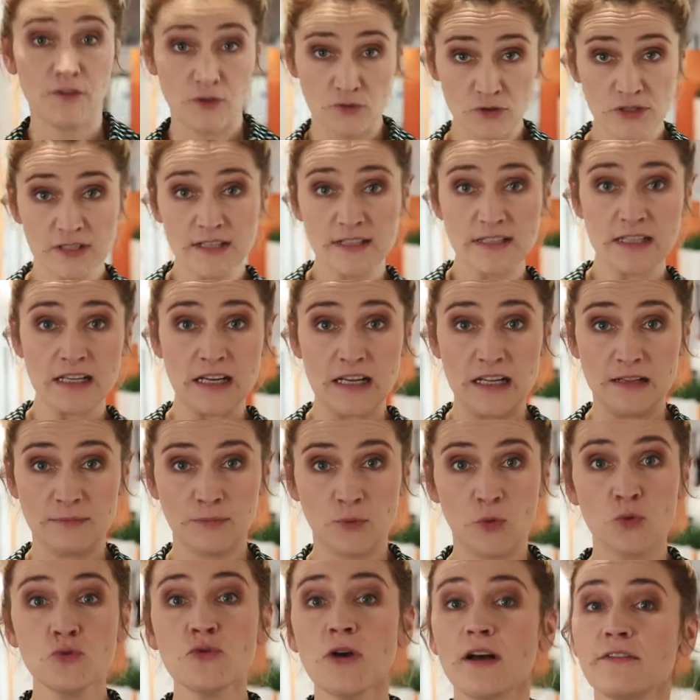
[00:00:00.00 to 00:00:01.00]
you need any
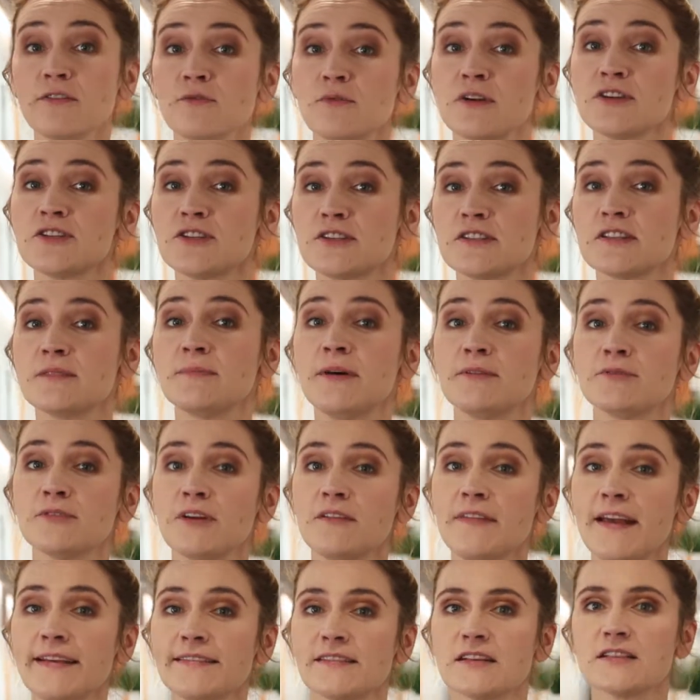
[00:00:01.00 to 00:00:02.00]
help or you have questions about
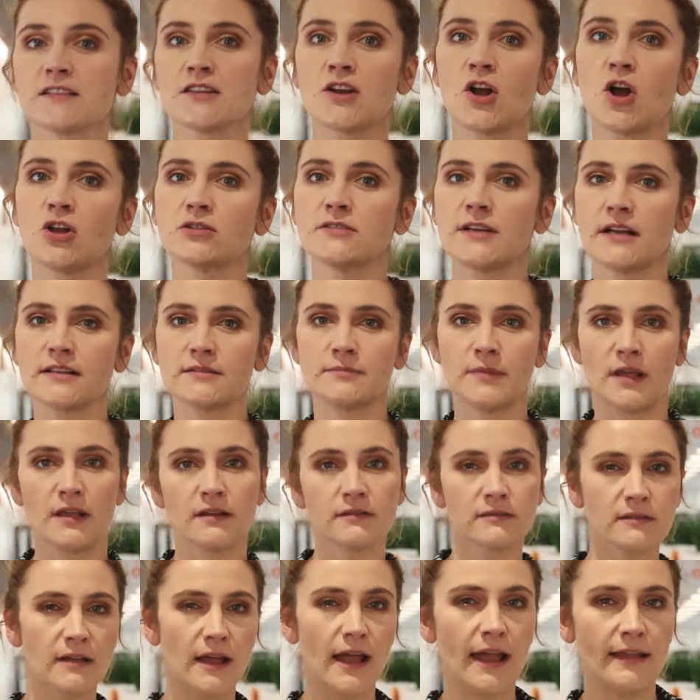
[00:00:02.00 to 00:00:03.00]
connectors, contact me
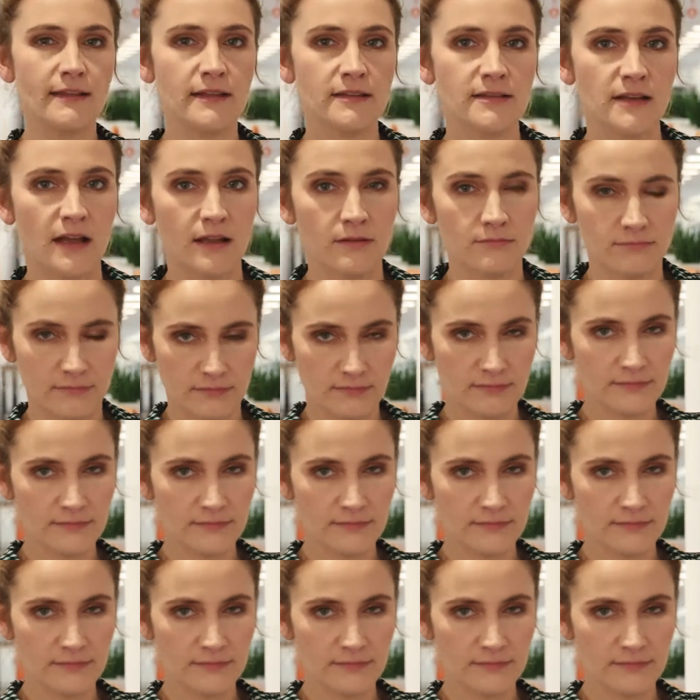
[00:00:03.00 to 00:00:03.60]
anytime.